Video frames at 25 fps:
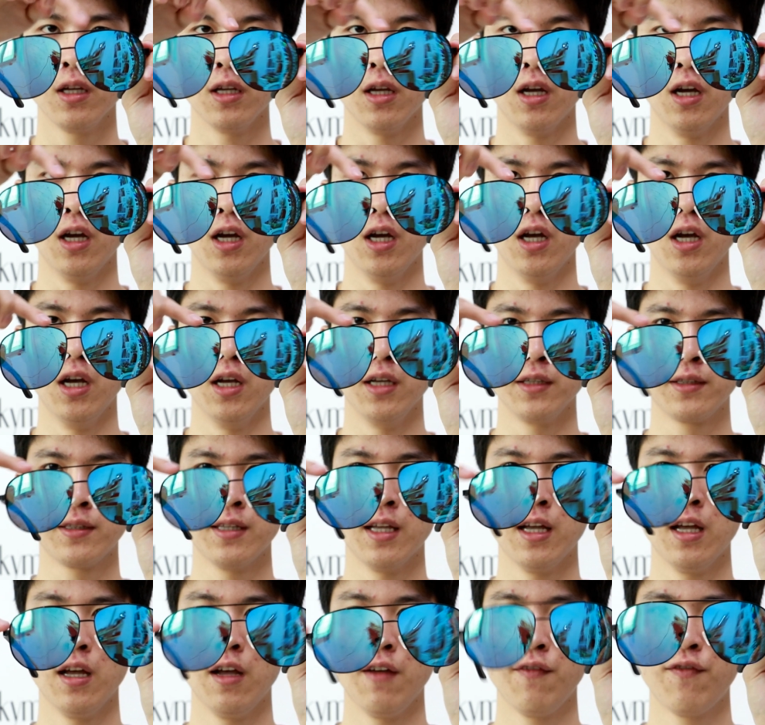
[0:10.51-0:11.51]
Uh,
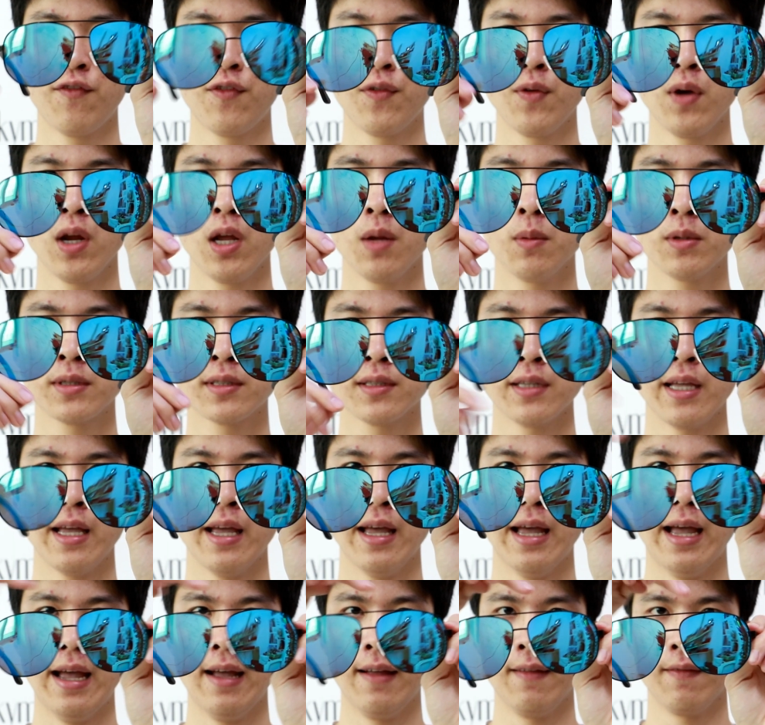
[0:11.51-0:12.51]
the frames
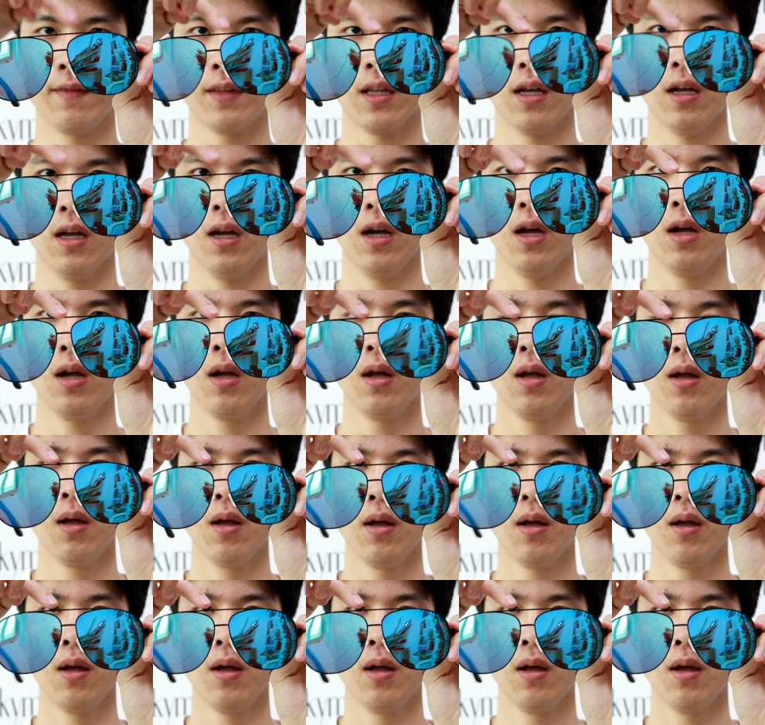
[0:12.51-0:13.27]
and uh,